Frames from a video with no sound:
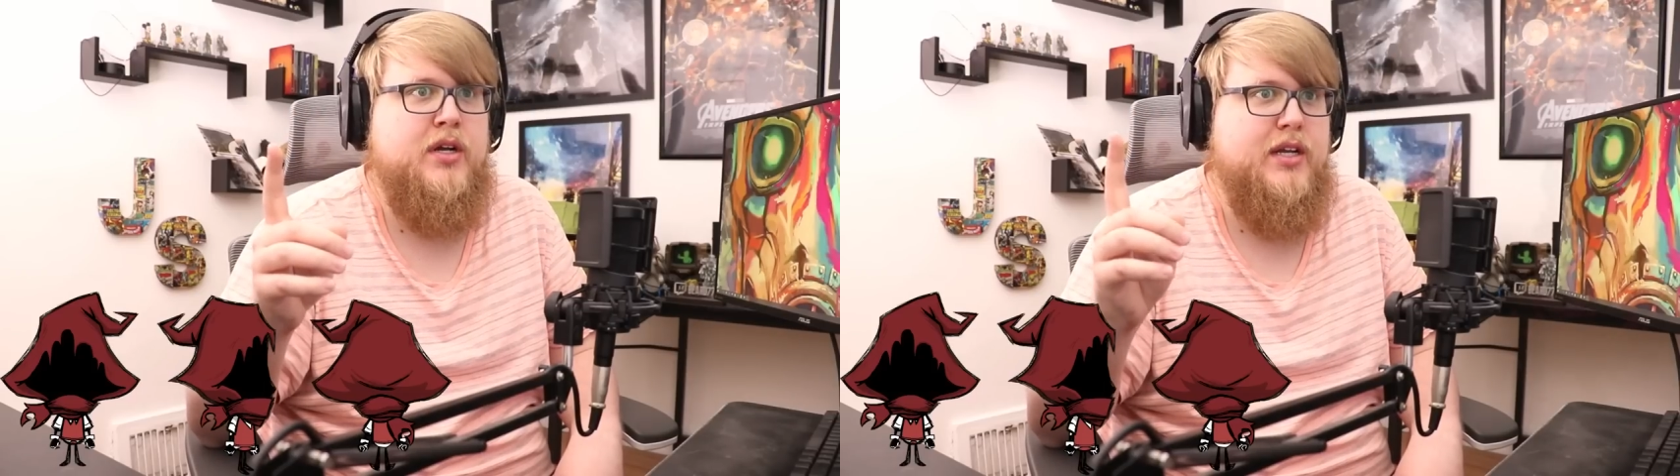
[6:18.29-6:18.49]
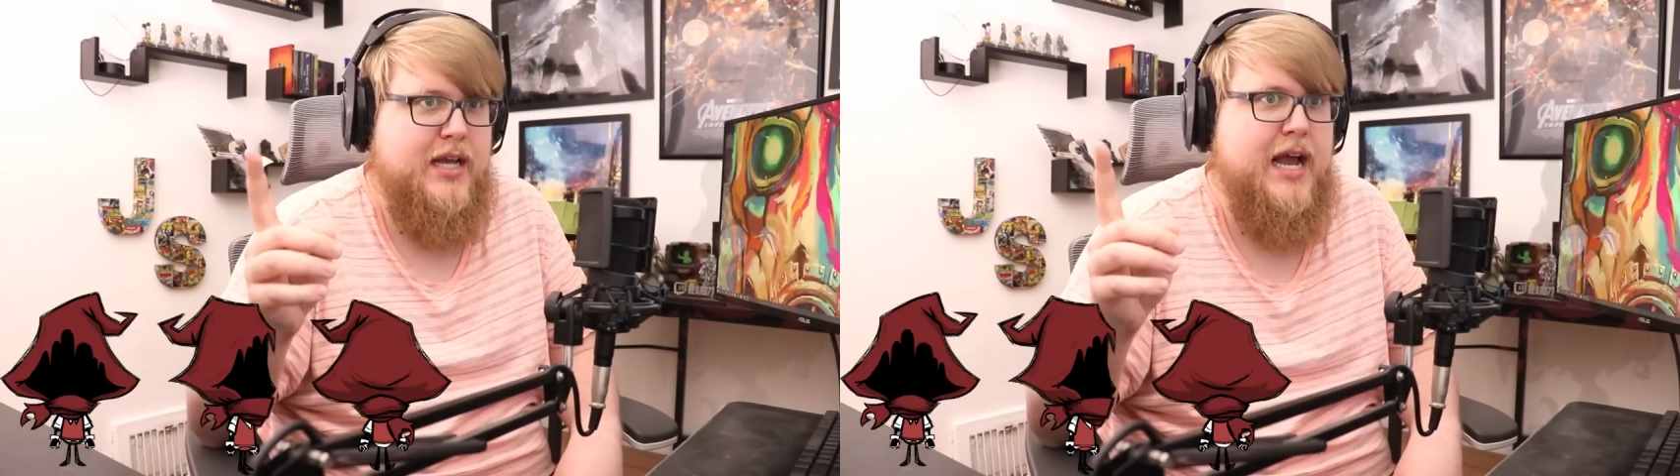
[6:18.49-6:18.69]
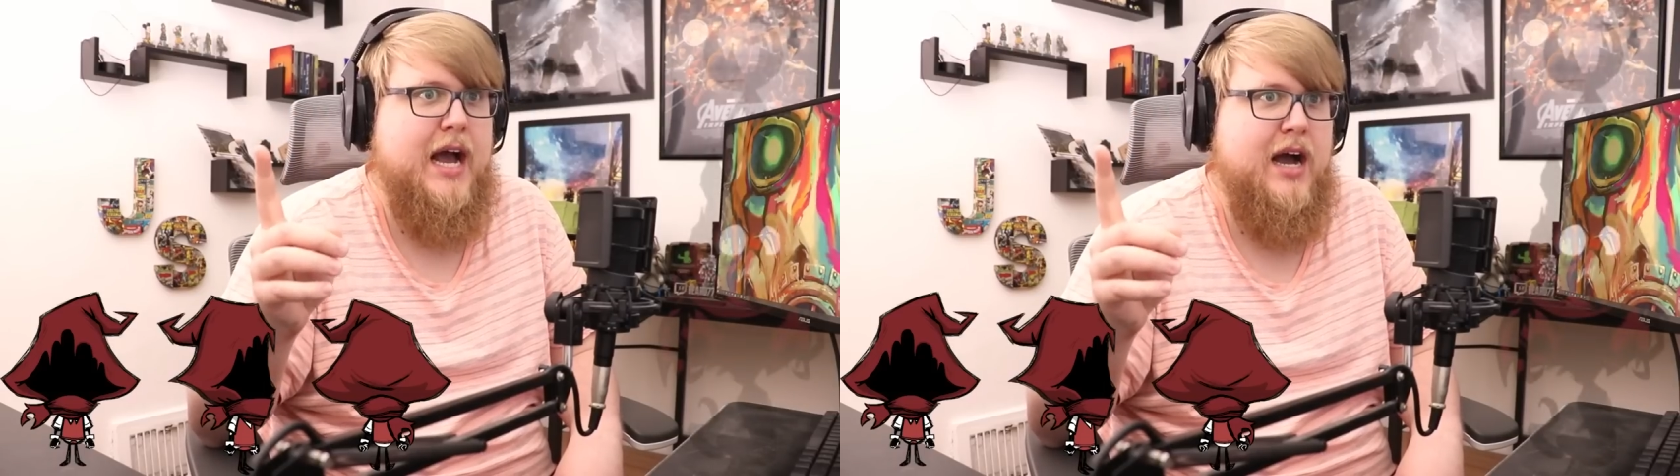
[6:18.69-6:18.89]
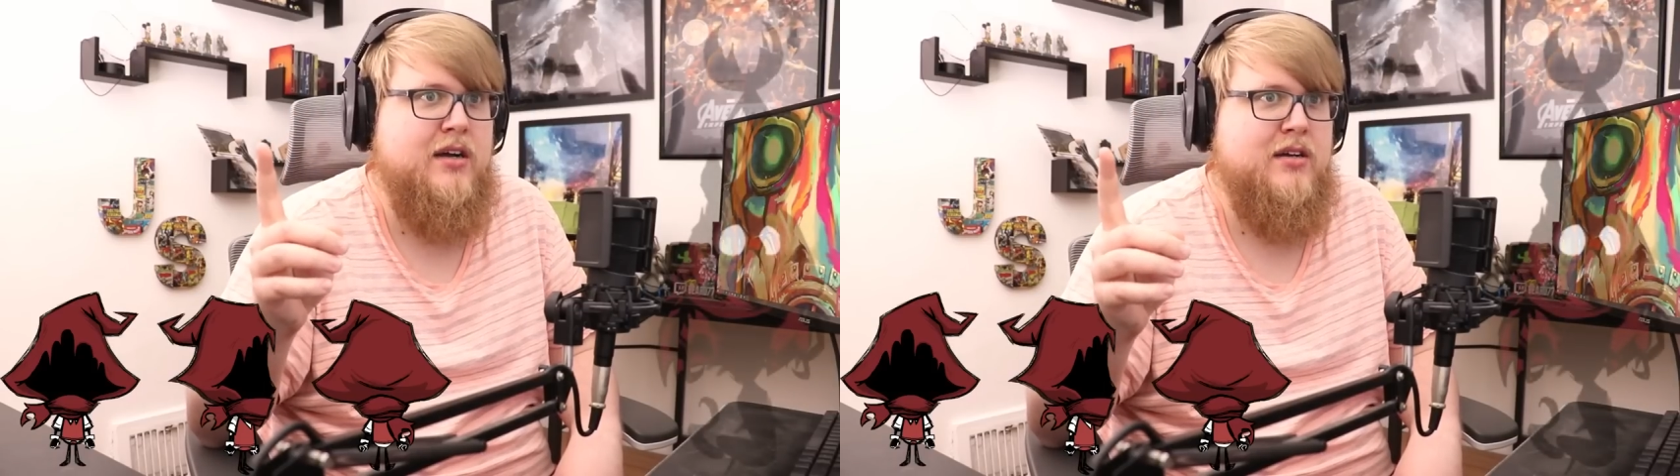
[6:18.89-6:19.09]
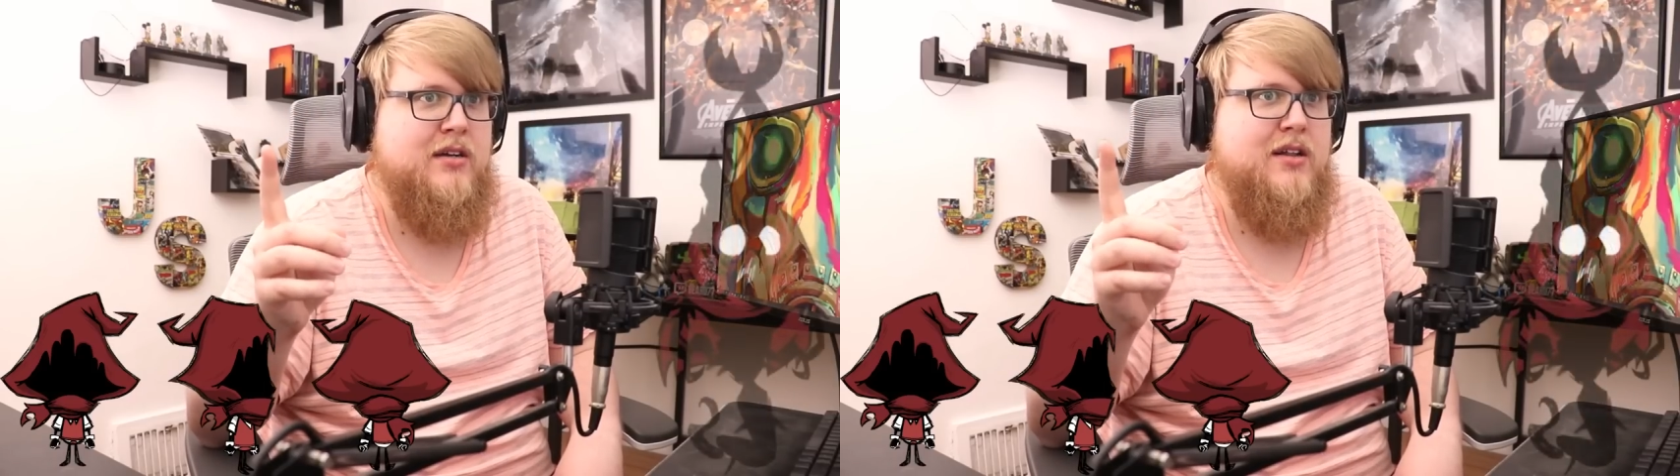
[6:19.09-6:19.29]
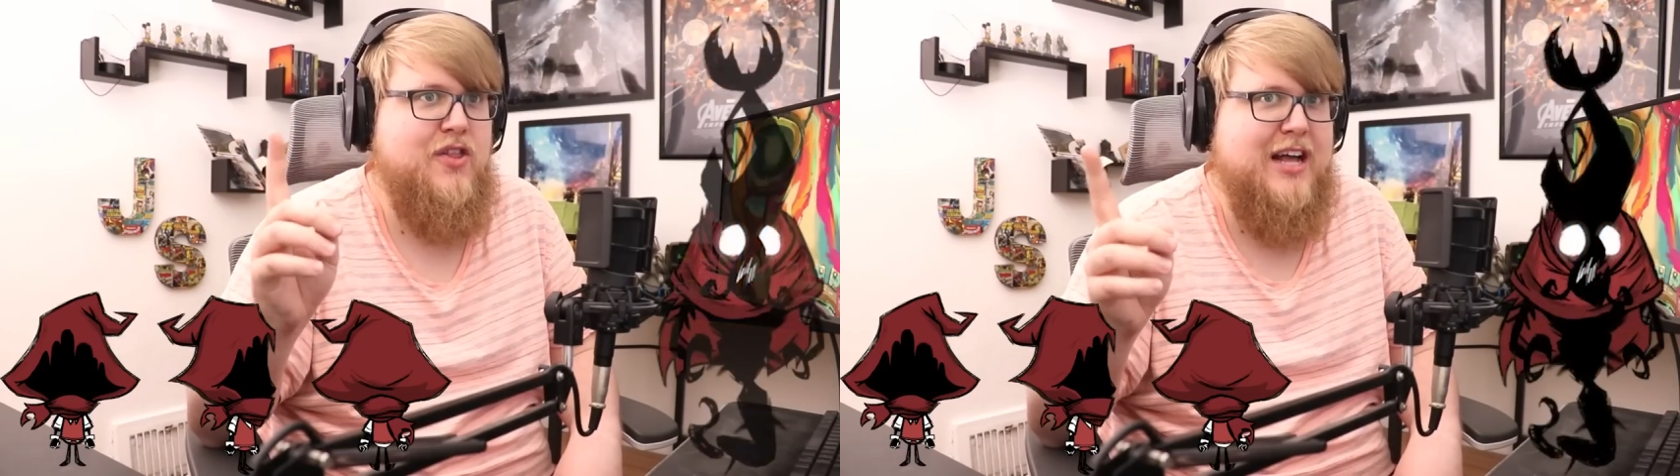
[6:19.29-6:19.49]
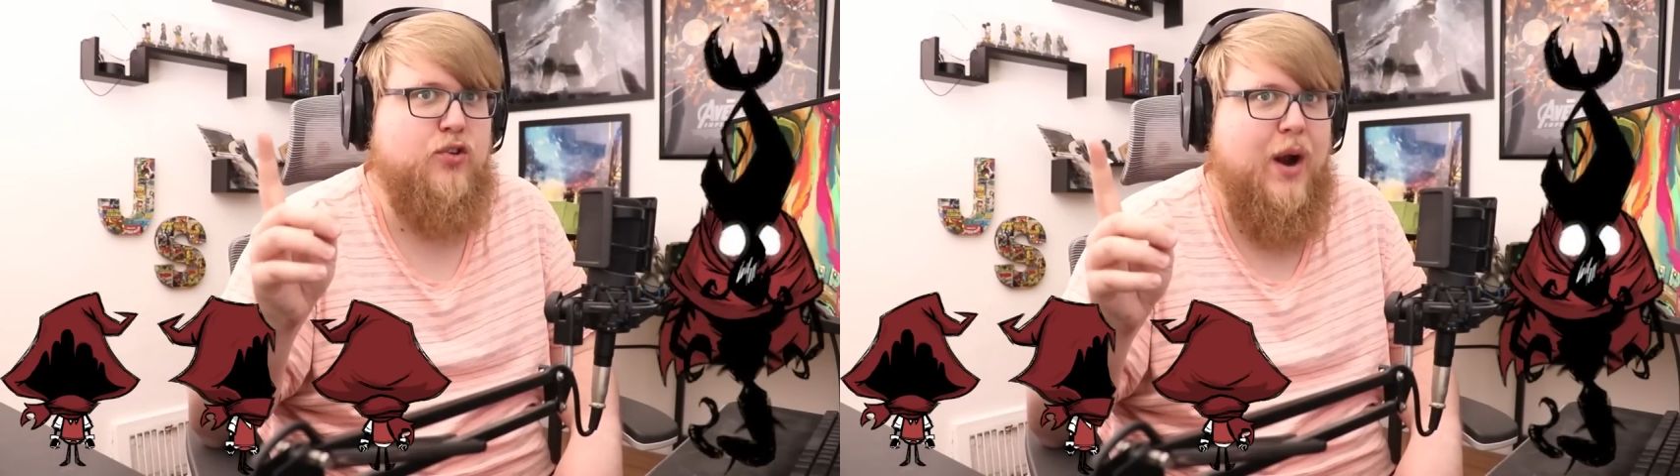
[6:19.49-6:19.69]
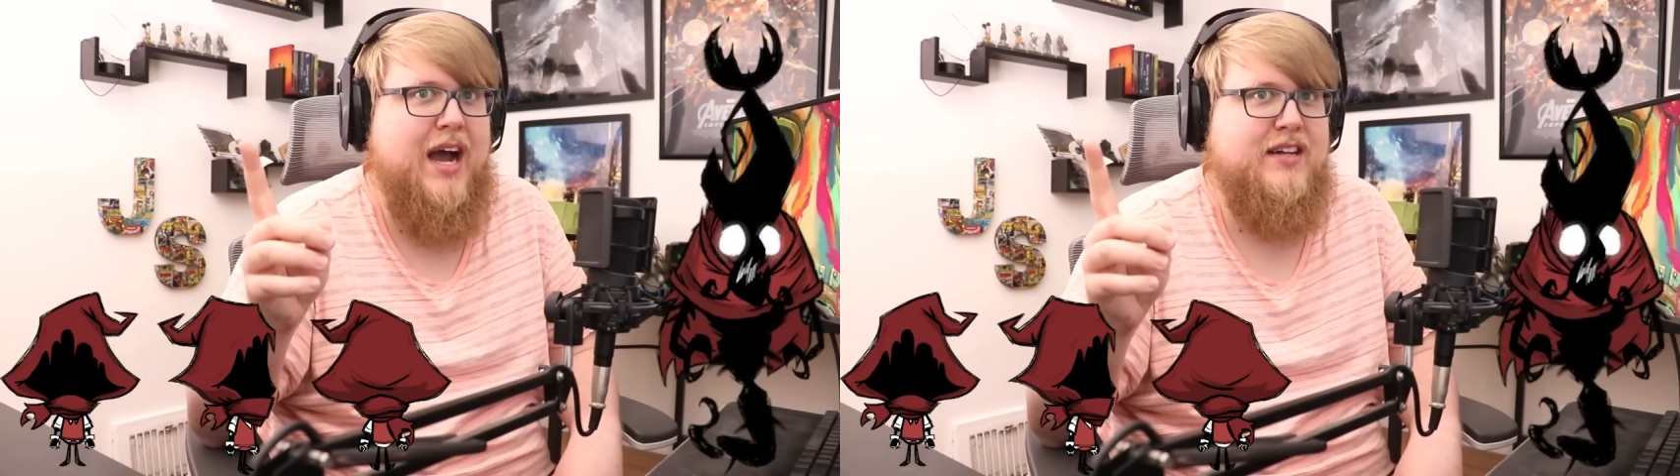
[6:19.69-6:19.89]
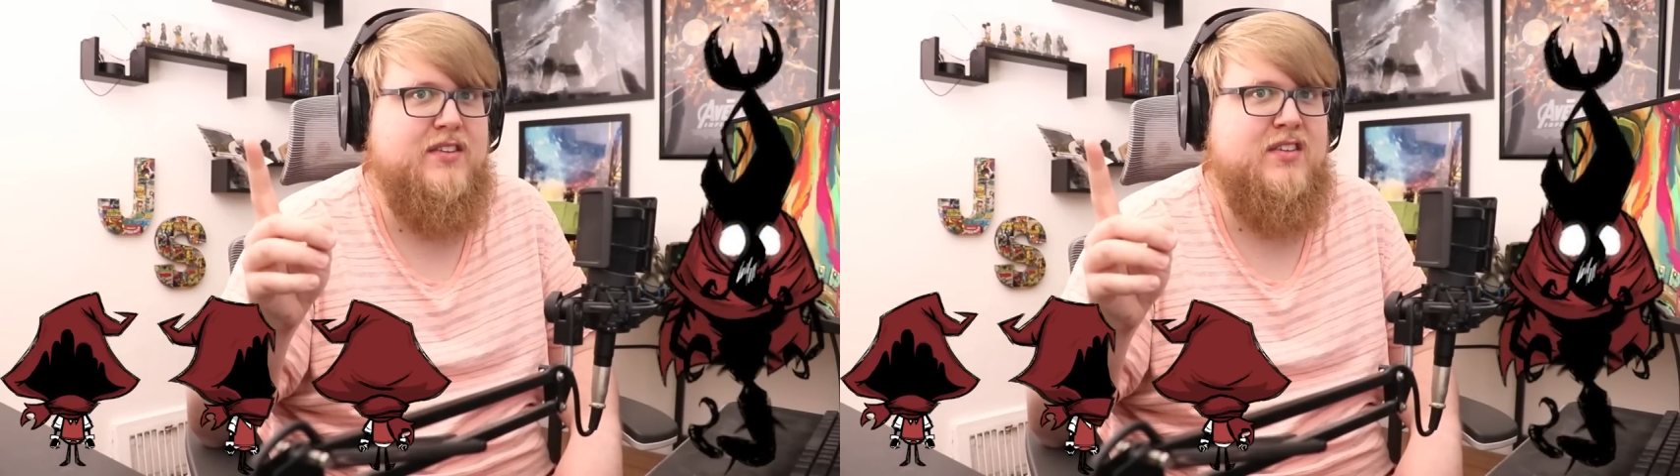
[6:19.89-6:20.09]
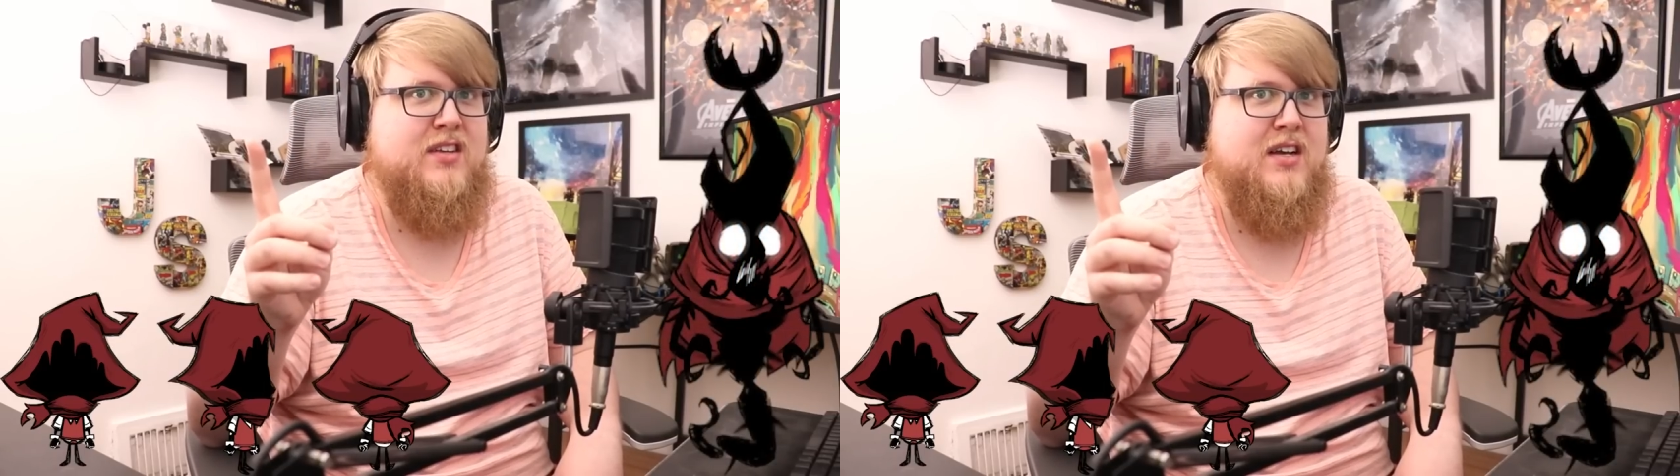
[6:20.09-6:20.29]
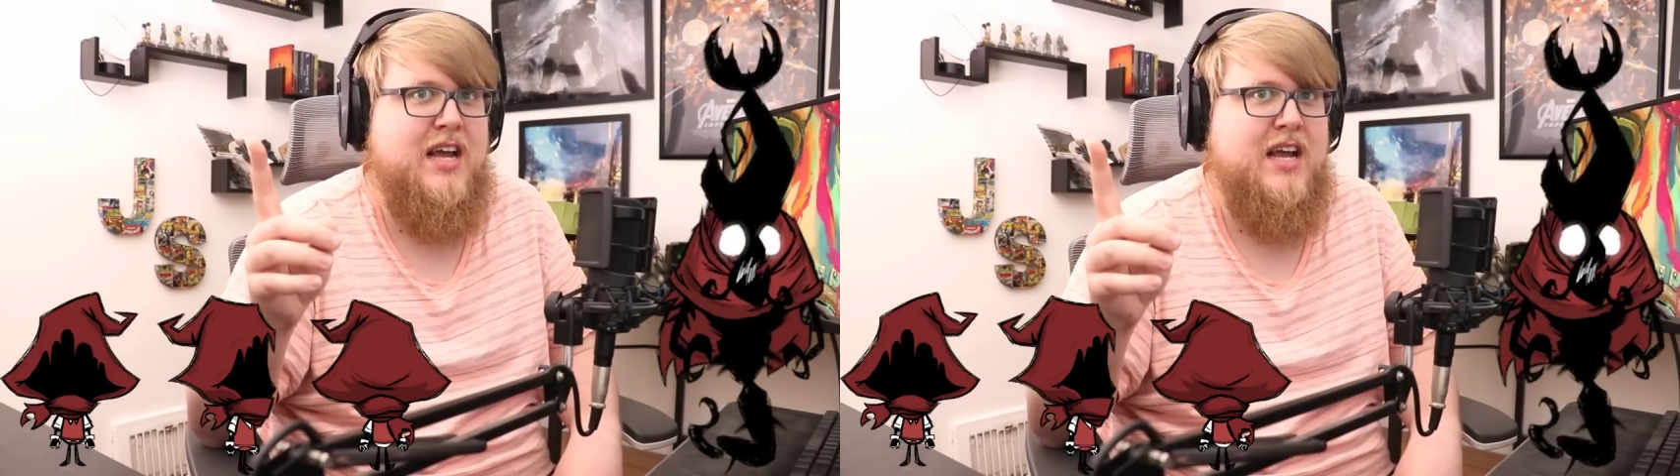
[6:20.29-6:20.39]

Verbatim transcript: Yeah, that's right,